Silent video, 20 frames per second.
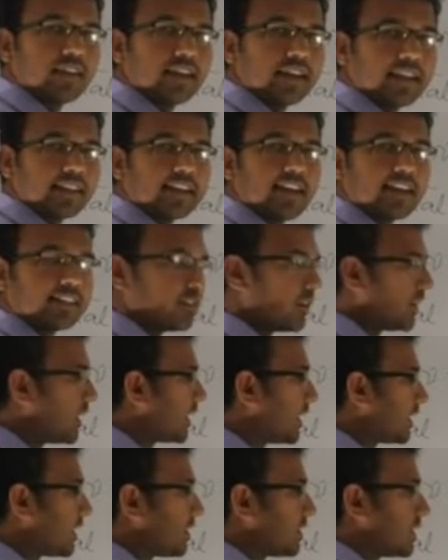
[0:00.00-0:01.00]
It is actually
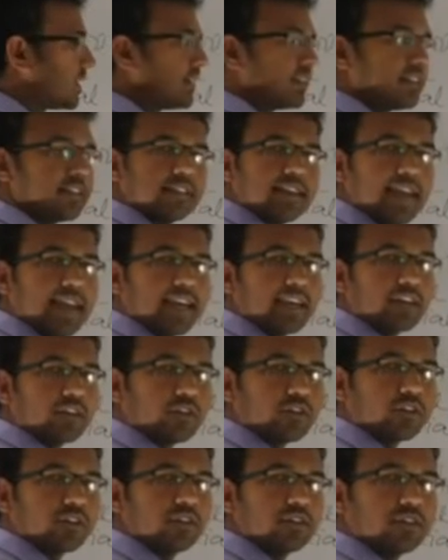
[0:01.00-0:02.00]
retarding this
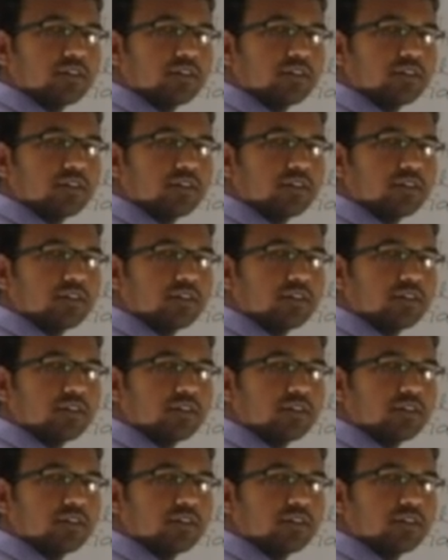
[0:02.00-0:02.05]
electron.